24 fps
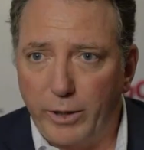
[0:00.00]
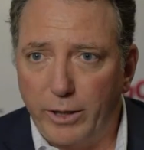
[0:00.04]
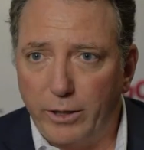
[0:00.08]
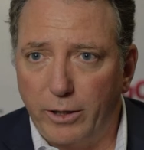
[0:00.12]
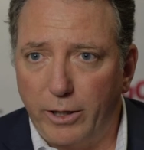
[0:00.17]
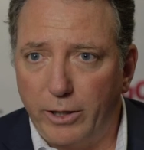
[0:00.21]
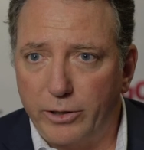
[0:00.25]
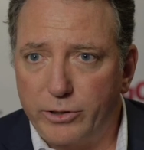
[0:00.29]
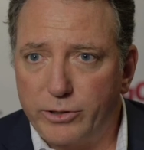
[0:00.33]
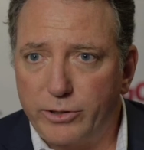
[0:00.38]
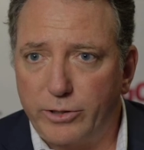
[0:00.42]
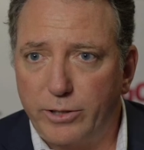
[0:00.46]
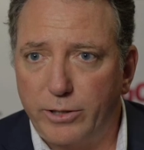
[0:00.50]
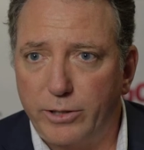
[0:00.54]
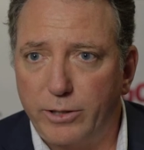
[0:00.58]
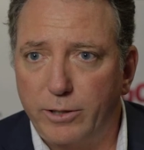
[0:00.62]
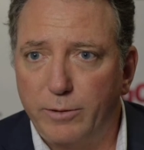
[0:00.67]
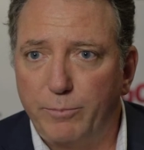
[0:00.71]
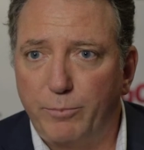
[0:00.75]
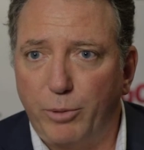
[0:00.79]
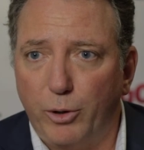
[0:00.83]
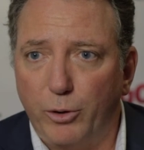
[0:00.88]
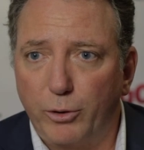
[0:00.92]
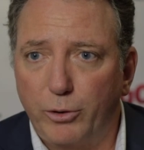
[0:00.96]
launched
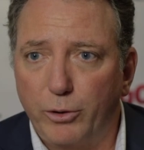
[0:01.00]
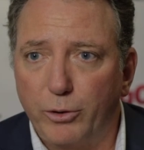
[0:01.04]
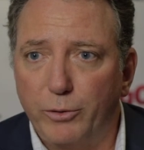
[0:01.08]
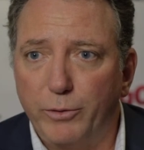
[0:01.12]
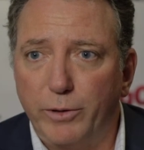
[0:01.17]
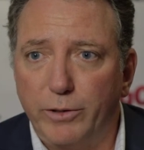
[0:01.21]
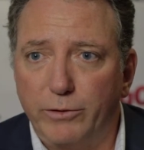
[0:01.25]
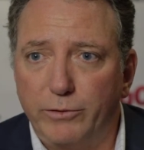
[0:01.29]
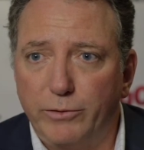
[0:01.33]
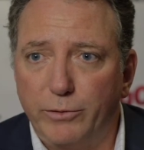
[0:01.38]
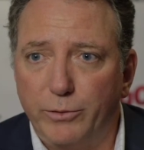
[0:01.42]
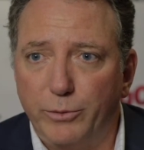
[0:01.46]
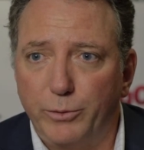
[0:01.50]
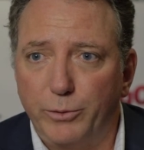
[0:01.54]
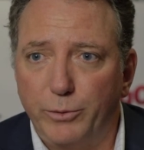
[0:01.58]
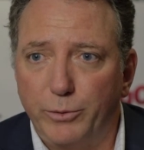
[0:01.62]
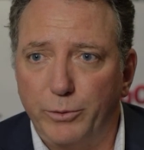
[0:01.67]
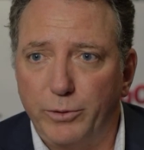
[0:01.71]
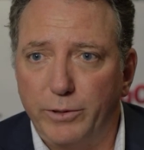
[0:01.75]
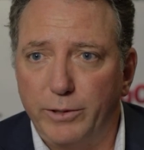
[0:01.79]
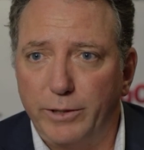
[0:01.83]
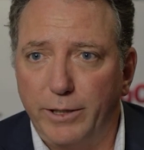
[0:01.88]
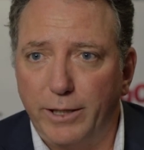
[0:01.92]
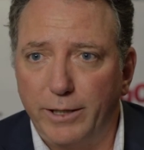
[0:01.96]
poker
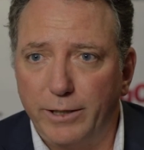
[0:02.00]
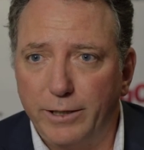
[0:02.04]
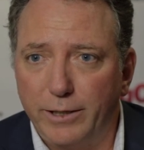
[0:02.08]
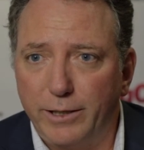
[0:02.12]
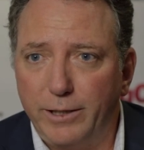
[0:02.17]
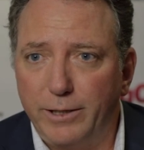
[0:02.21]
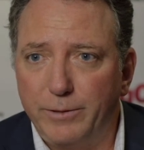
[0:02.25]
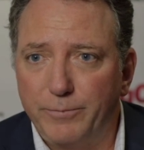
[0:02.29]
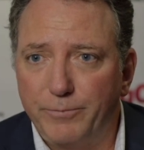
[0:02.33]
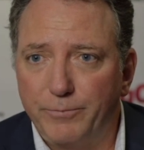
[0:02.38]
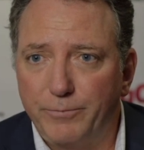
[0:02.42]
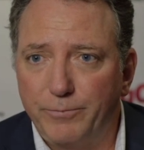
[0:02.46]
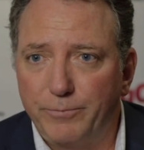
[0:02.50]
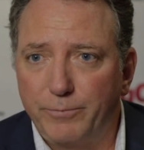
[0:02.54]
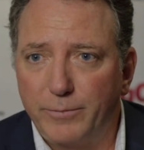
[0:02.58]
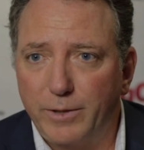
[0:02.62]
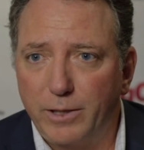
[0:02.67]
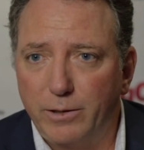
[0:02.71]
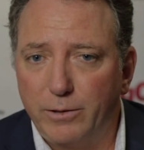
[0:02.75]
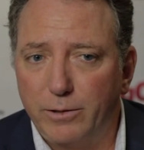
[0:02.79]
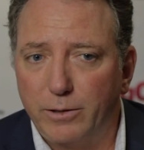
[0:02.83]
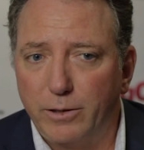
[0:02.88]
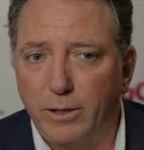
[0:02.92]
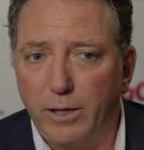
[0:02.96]
into Italy
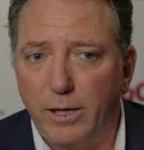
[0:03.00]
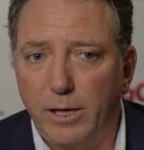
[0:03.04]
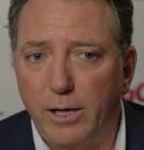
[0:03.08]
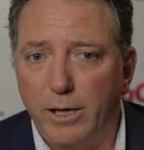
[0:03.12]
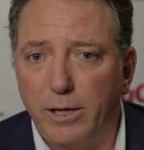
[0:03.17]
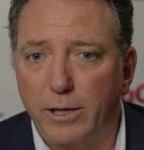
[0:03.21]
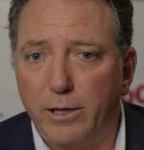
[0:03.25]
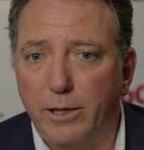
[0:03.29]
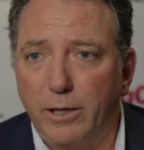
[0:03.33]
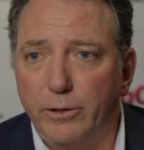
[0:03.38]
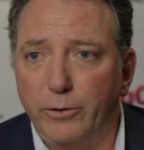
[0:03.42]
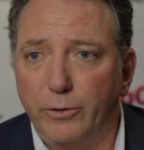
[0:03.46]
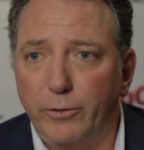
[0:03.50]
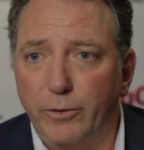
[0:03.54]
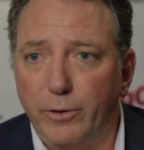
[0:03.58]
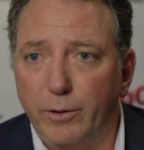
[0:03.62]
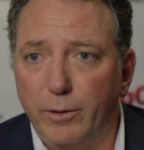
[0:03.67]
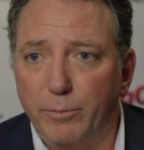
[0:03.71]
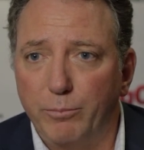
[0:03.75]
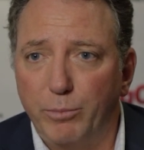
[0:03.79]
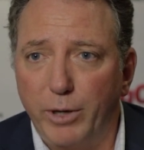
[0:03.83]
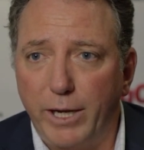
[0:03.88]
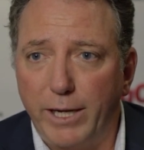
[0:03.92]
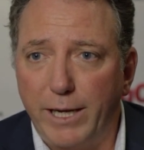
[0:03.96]
under
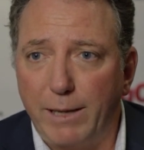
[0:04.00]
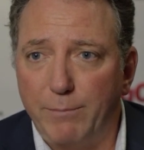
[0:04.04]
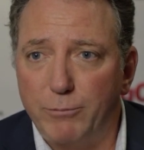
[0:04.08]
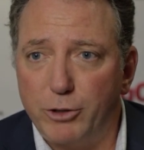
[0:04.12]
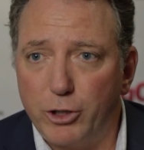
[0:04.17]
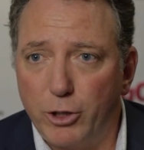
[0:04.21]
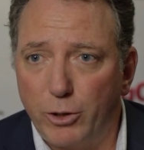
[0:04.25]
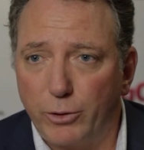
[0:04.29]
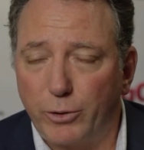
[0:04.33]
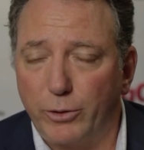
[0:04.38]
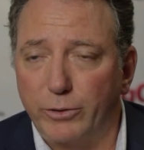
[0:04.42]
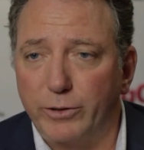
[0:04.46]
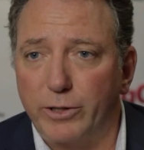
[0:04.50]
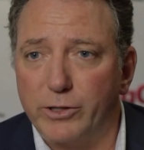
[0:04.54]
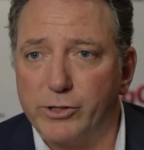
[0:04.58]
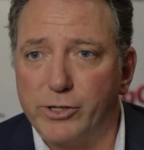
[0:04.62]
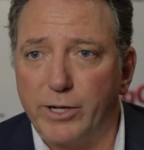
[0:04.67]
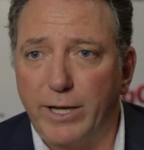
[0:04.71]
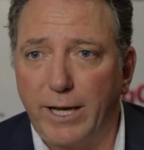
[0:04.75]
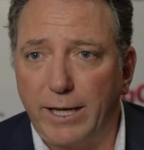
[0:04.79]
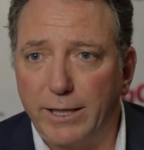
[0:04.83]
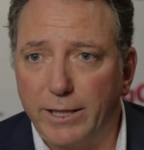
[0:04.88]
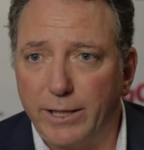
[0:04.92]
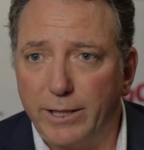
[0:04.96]
the brand name Gioco
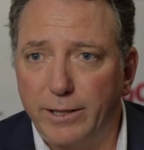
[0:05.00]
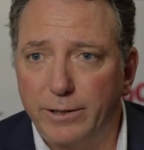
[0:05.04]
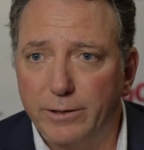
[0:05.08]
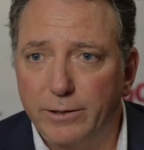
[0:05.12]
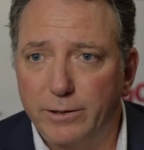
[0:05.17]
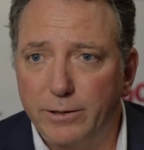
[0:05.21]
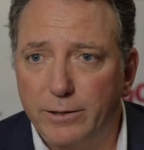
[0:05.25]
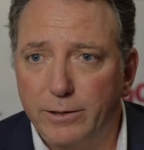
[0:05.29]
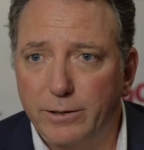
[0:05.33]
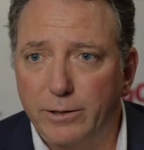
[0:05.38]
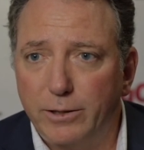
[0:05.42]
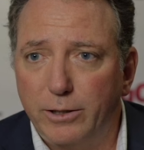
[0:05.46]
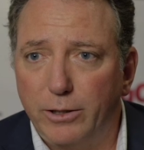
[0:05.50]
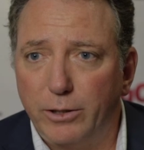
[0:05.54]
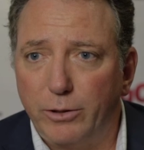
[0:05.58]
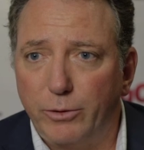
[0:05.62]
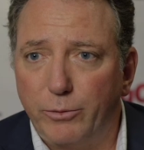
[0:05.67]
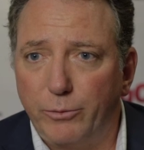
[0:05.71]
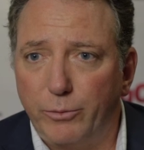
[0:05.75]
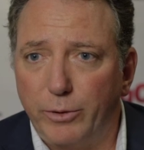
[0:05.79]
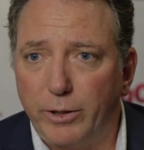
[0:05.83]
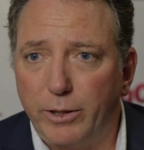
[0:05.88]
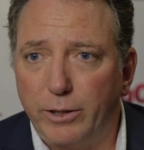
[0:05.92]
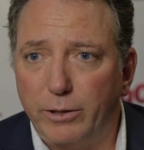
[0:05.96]
Digitale.
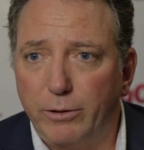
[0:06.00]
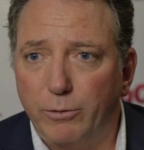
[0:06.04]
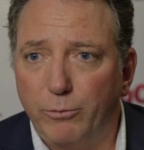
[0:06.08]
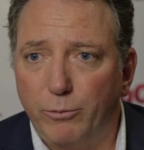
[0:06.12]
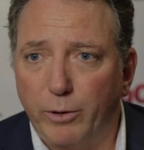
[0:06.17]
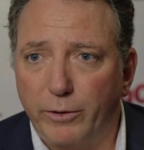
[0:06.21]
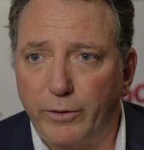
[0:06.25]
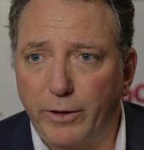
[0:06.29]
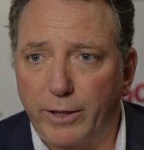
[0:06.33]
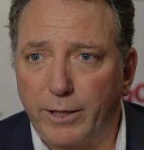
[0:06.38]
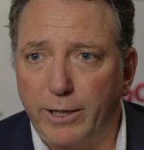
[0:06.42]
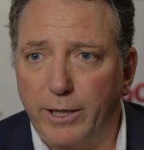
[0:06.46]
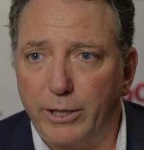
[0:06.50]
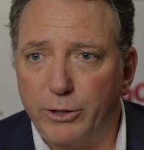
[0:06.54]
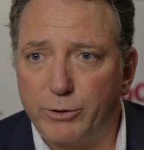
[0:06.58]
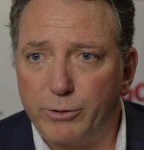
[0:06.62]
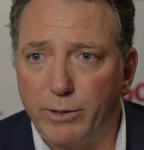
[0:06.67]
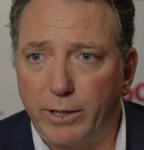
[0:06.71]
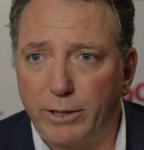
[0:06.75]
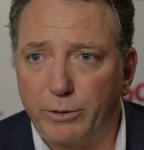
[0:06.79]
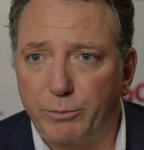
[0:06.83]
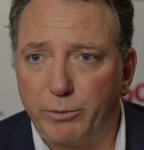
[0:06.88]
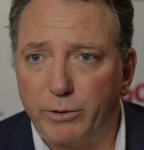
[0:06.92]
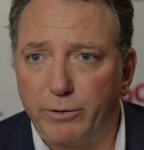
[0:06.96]
We won the
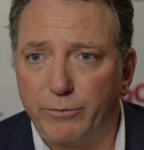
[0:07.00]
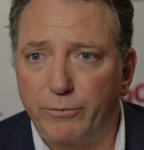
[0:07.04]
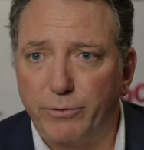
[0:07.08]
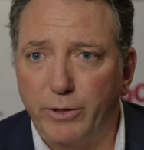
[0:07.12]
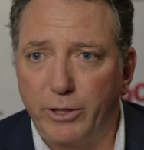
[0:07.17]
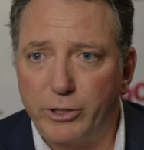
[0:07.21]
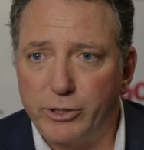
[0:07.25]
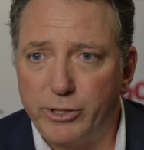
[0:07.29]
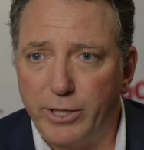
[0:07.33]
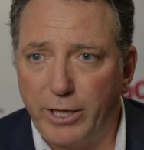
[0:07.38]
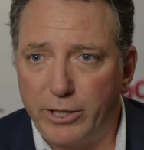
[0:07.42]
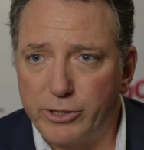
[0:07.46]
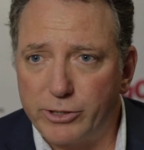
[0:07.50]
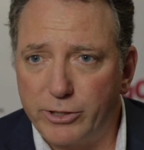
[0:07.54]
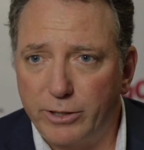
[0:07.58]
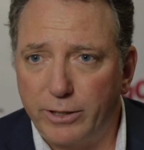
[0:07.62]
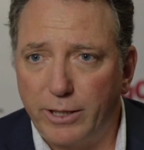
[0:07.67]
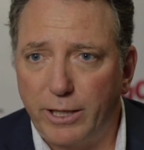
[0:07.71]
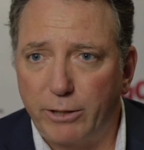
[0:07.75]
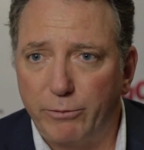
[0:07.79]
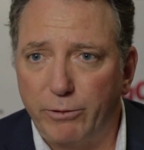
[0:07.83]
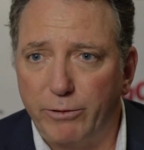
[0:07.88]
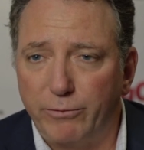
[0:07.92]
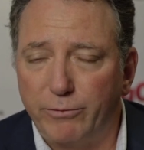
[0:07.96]
contract with the French National
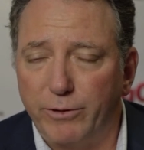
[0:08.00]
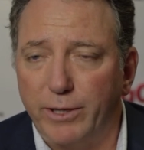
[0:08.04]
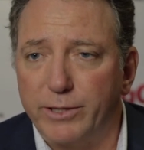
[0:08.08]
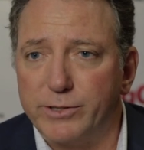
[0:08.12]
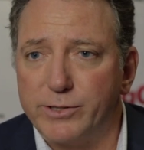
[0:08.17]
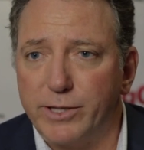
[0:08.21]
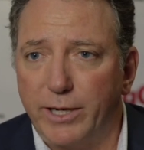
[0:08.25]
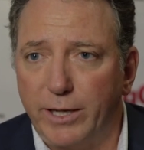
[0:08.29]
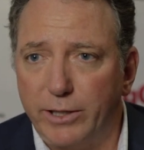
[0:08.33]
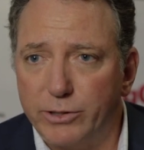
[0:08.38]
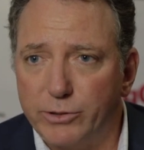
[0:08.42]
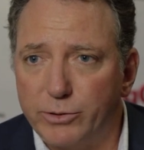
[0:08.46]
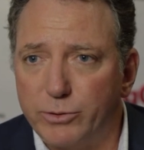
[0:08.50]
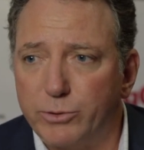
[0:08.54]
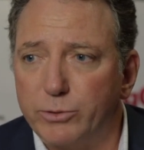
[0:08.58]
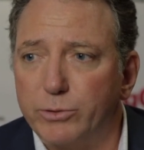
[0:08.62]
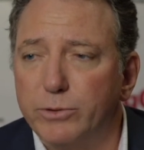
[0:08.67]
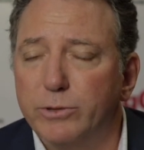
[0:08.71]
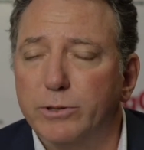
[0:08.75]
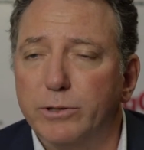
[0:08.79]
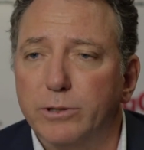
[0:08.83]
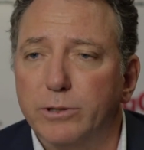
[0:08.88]
Lottery, Français des Jeux.